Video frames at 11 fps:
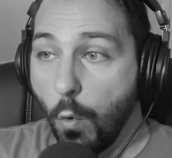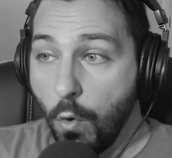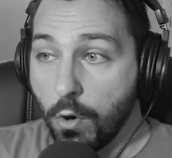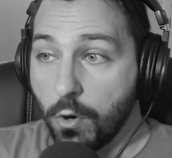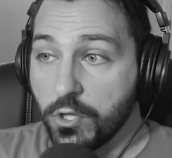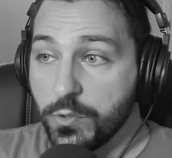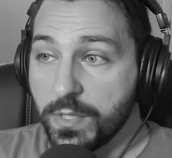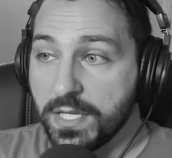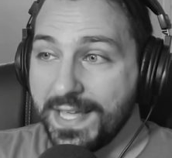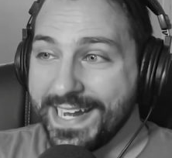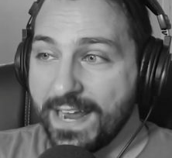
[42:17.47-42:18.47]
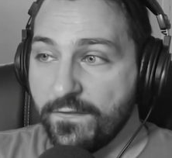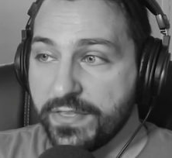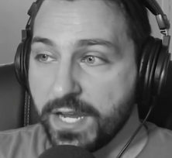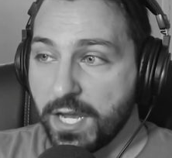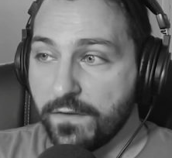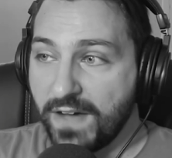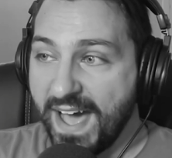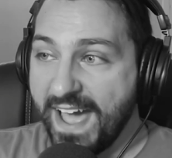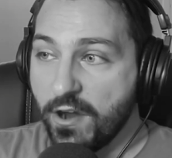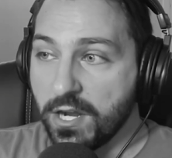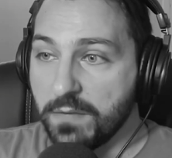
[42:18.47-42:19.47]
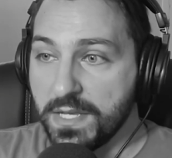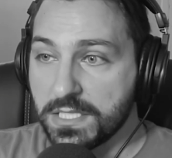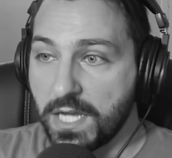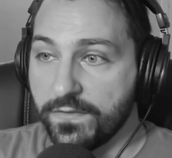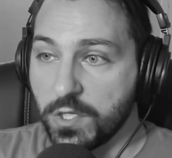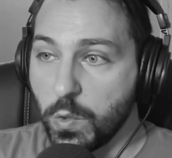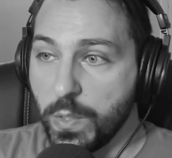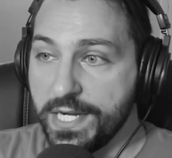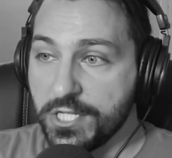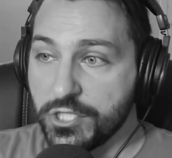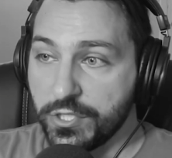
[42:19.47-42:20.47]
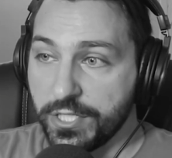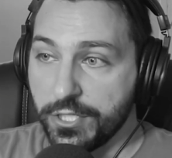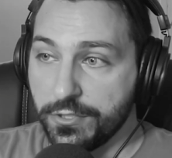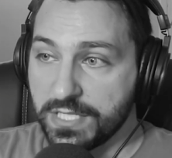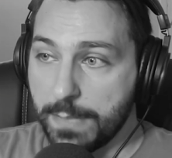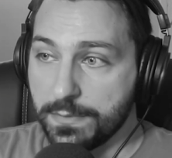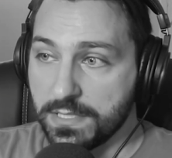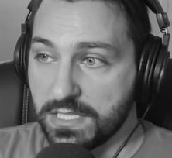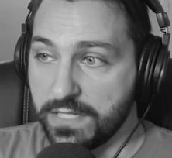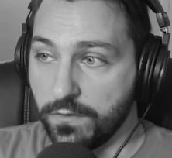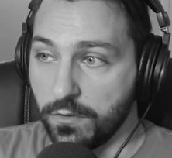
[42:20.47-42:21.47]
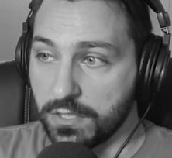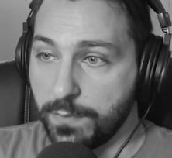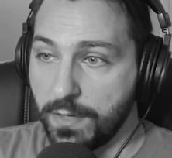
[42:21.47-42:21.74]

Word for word: Or you can light everything on fire and piss off the queen, ensuring your escape is as difficult as